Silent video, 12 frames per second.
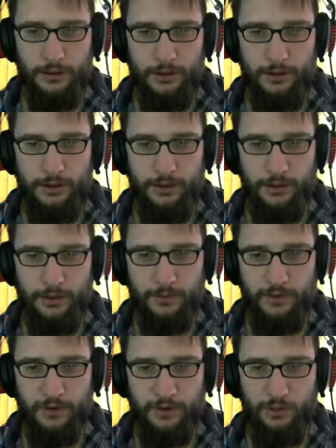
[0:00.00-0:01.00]
And I'm
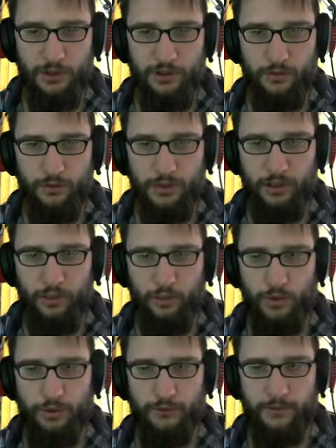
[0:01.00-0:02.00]
just going to get
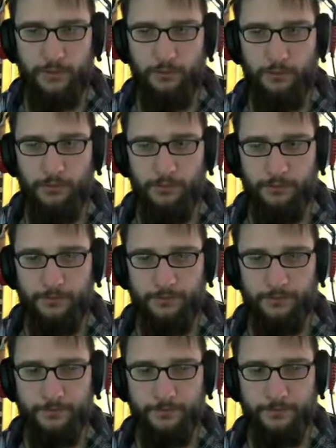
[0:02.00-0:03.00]
rid of him.
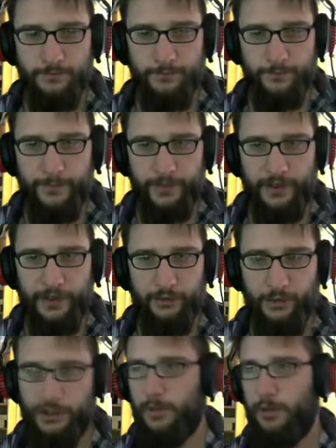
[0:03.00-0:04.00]
Thanks
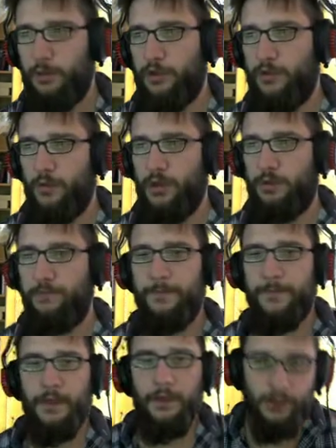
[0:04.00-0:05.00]
for helping, by the way.
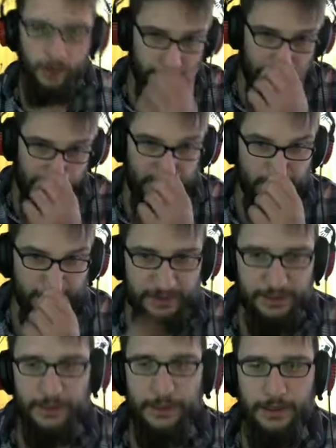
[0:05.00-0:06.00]
Okay, so
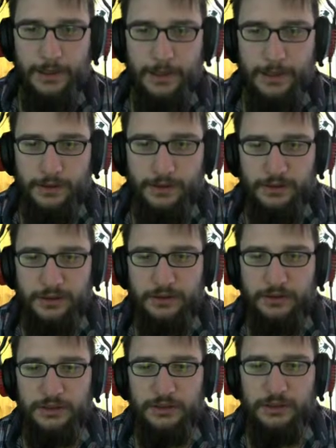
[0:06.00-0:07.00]
the
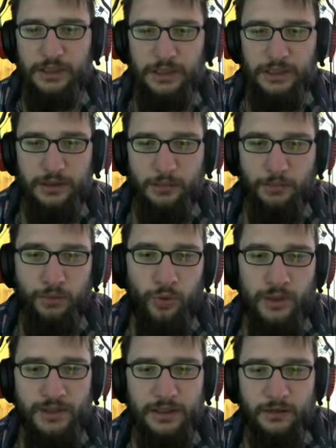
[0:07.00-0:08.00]
Dark
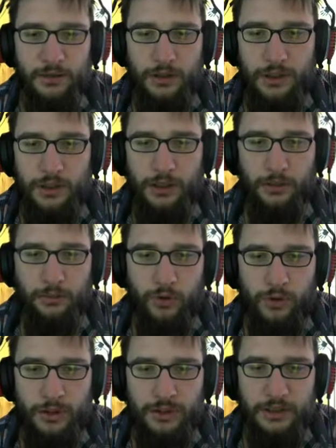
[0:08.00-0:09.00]
Brotherhood
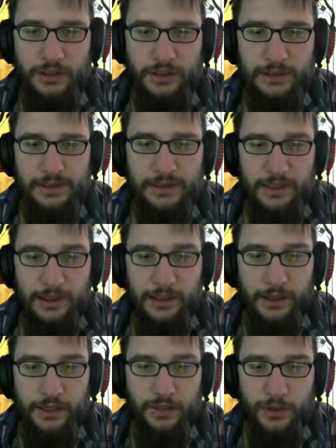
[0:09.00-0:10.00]
armor is
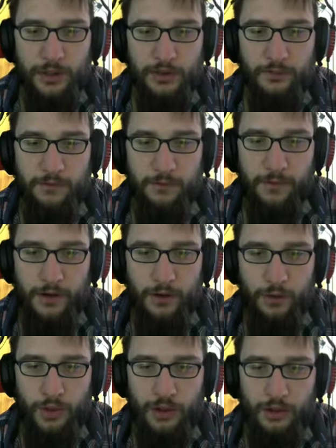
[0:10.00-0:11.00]
actually
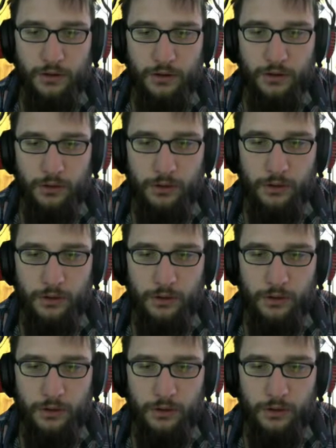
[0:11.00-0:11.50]
very good.